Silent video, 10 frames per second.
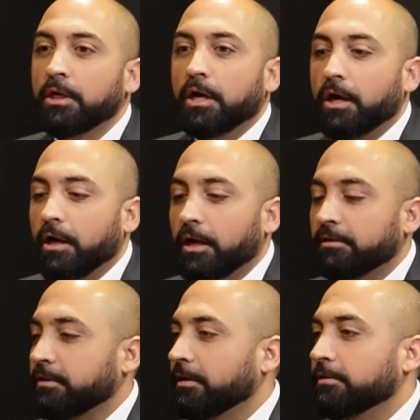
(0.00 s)

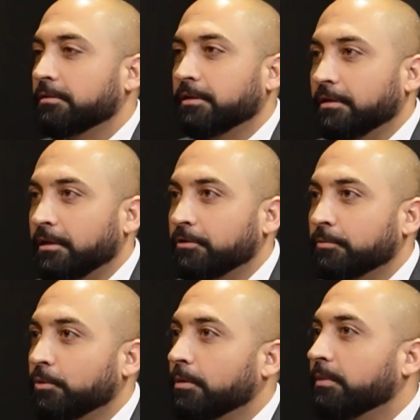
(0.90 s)
attend, and your
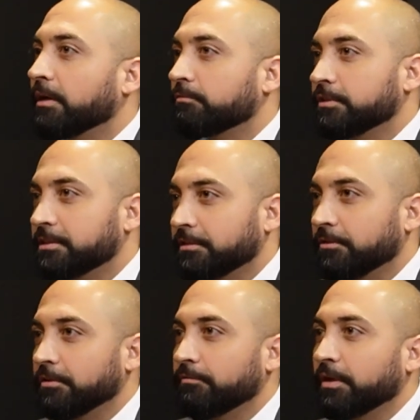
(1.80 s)
mom, every
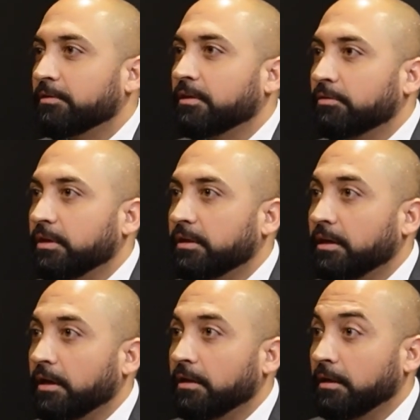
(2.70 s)
single event that they
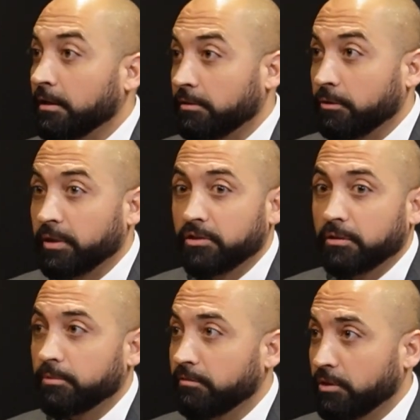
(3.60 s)
can at their age. I
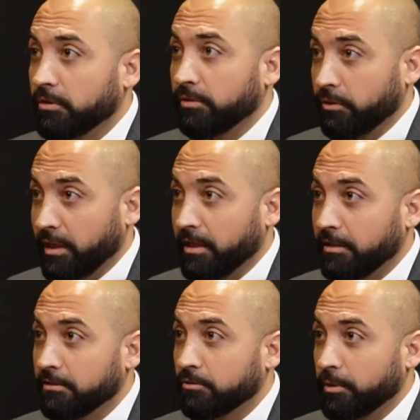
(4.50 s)
believe they're in their
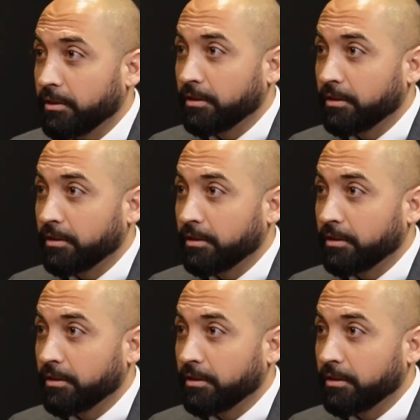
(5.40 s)
80s right